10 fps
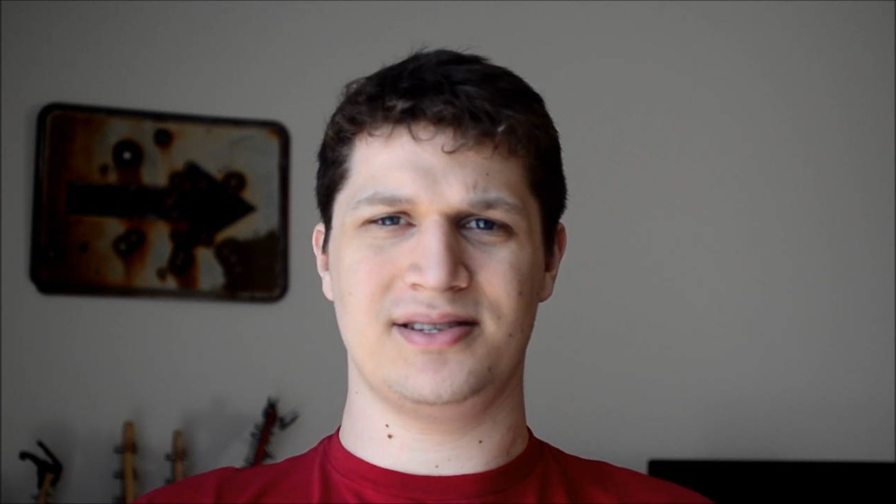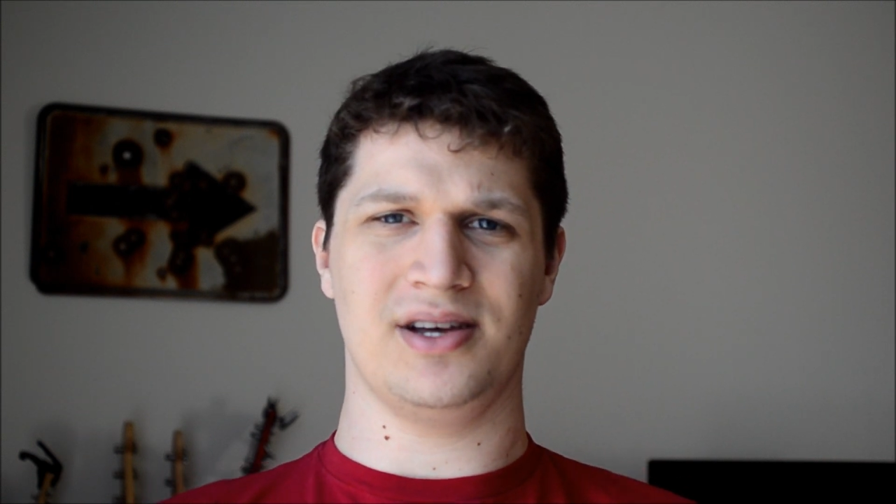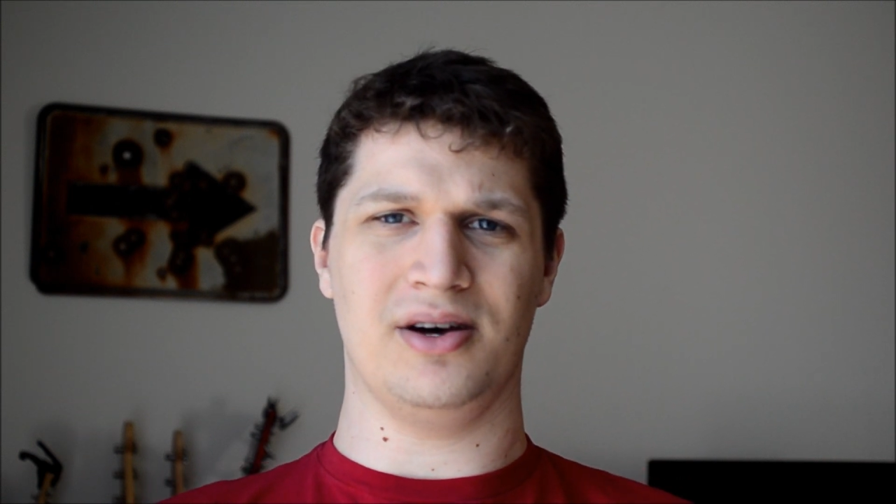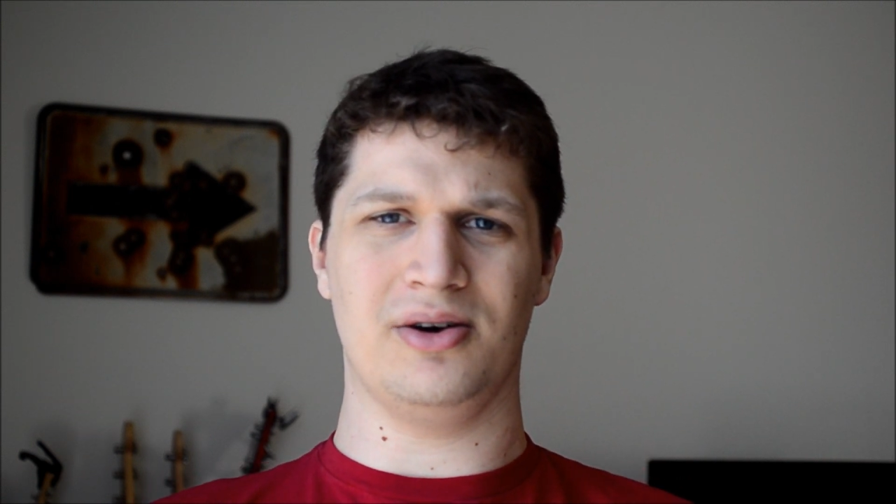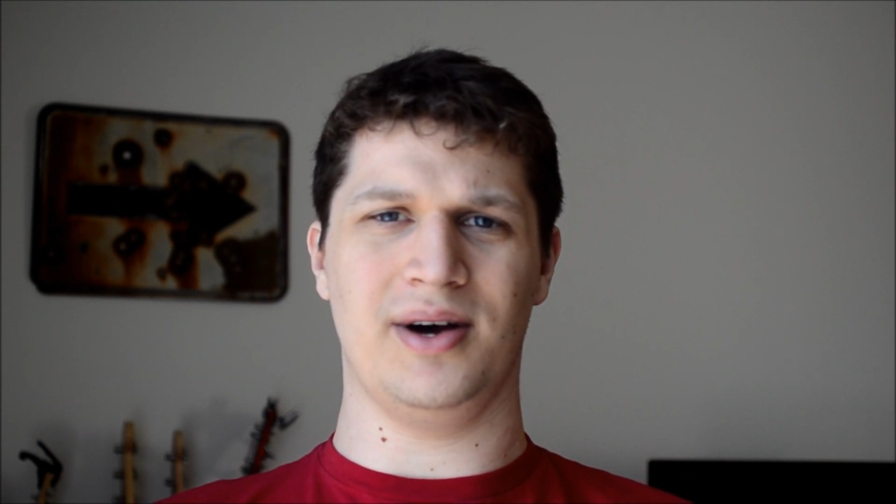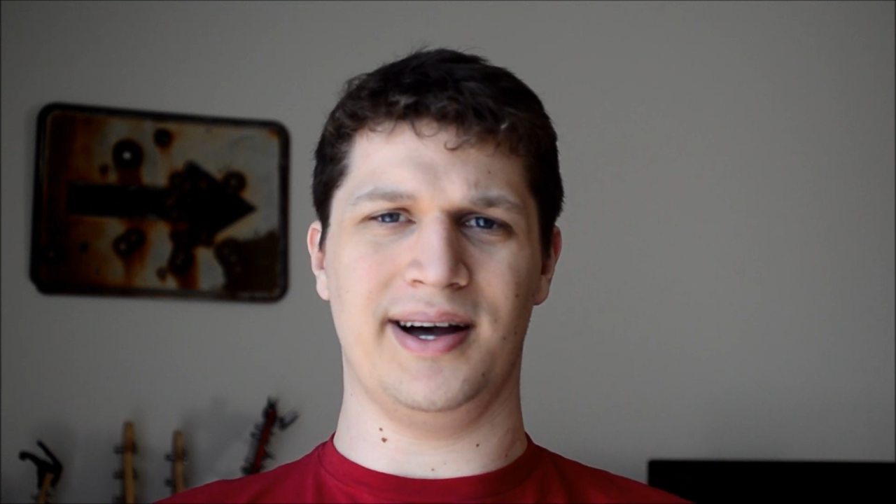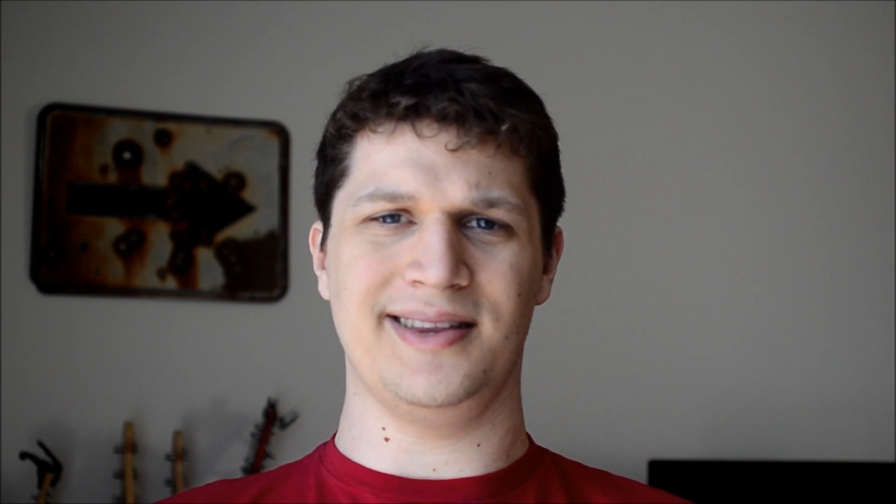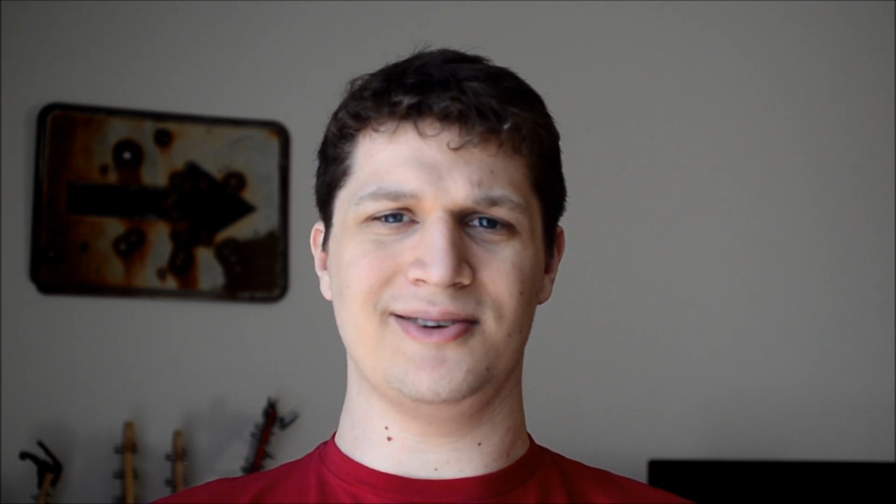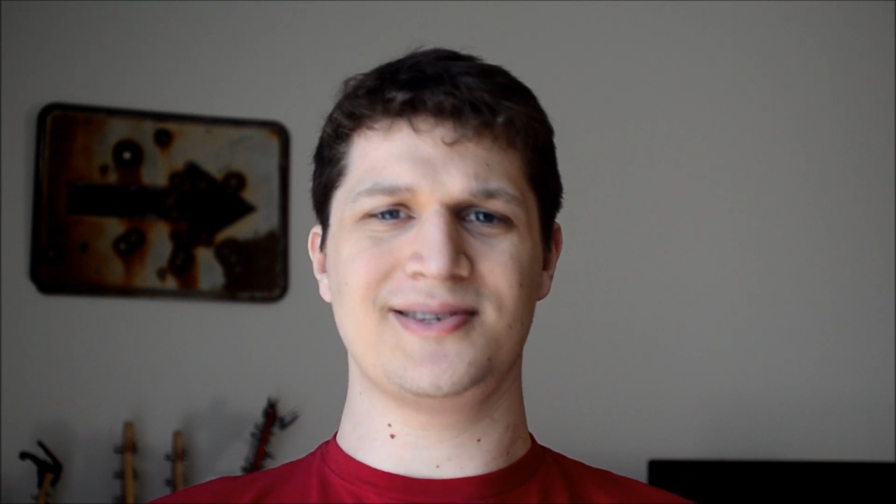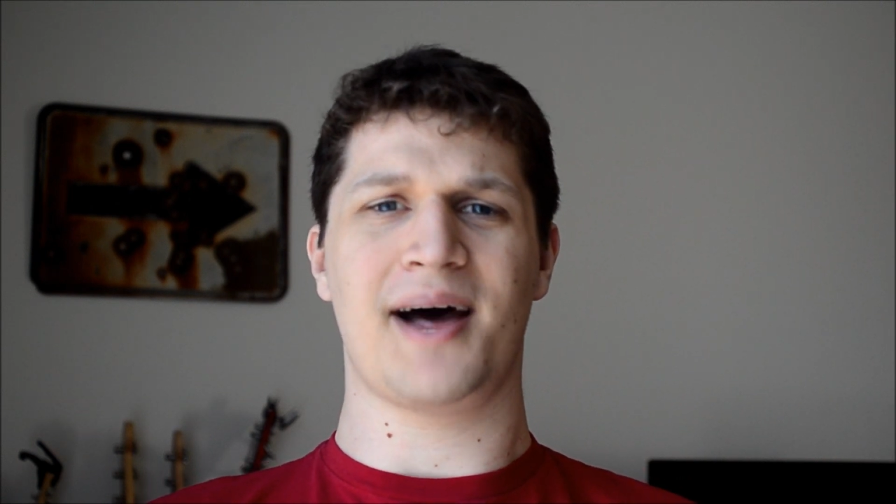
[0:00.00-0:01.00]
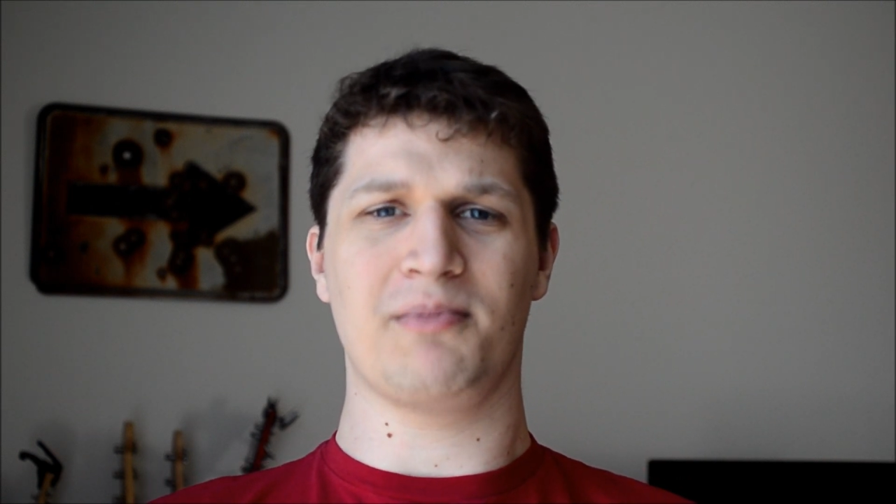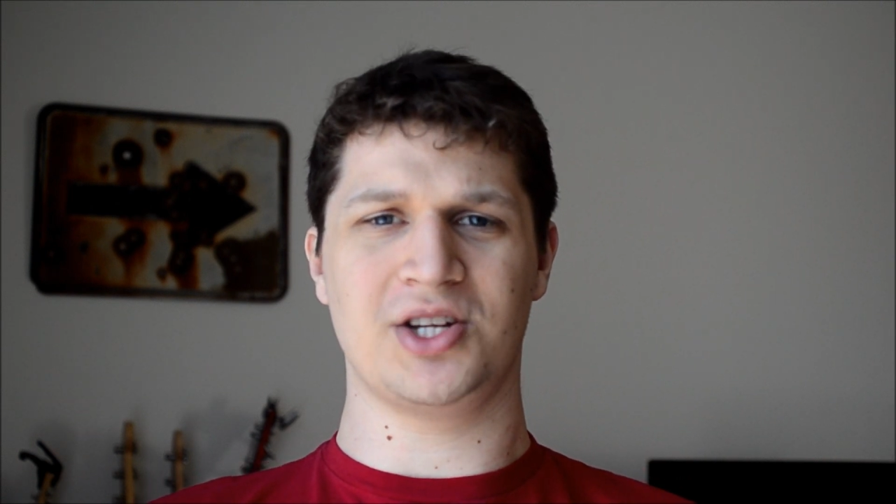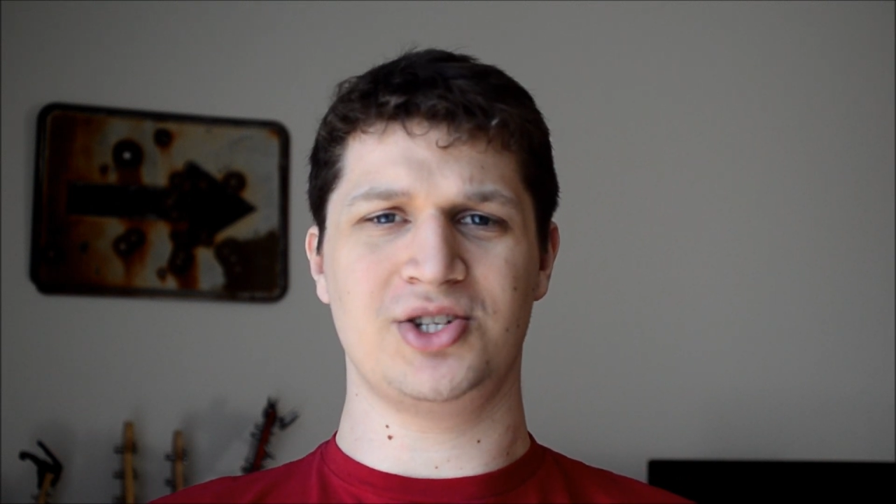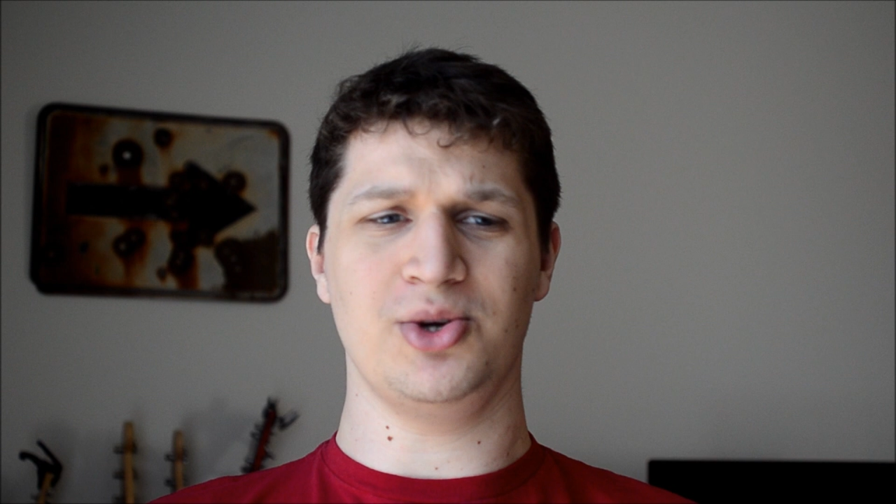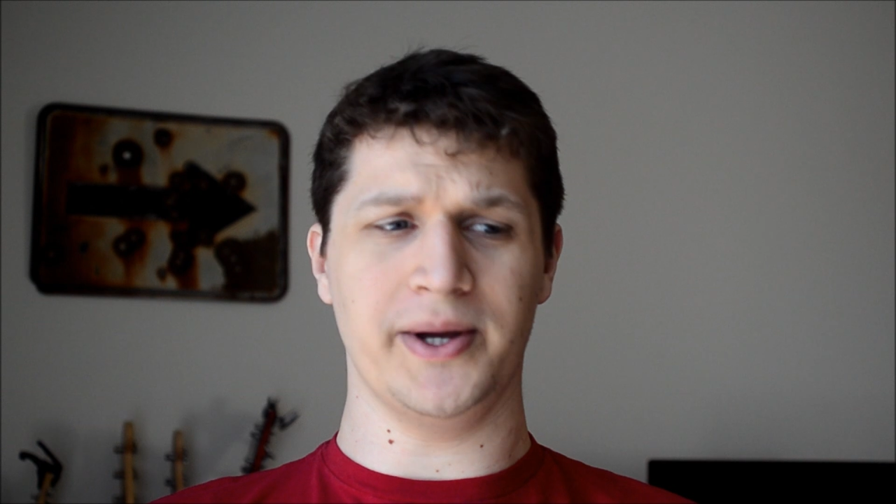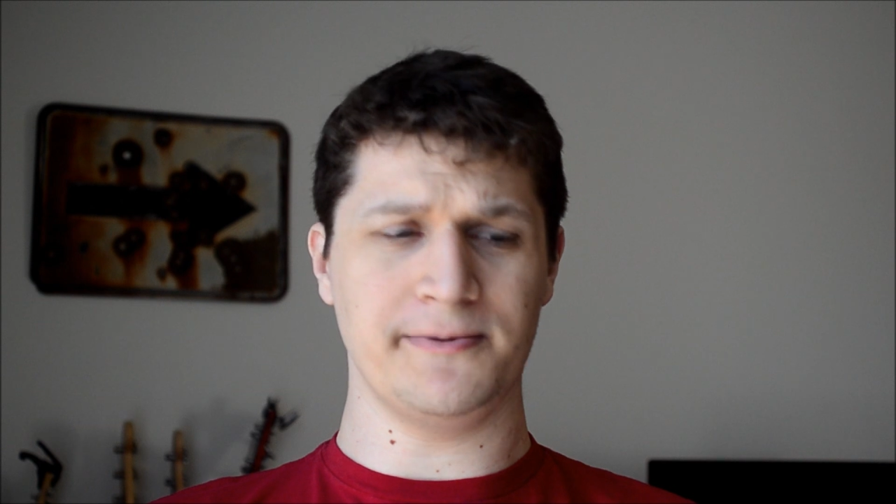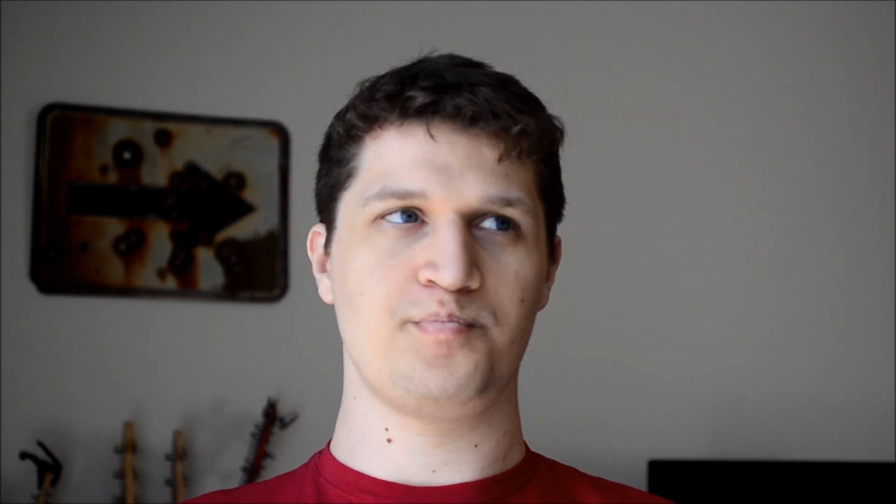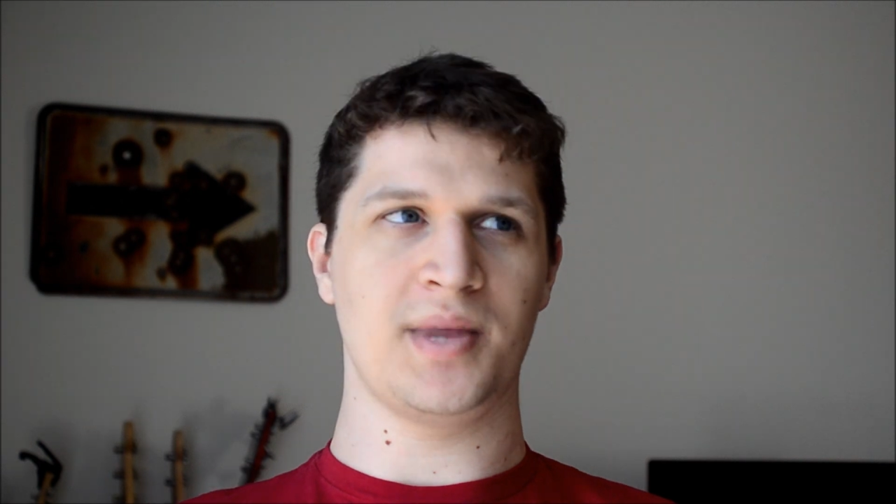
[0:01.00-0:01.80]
so there's not much to it.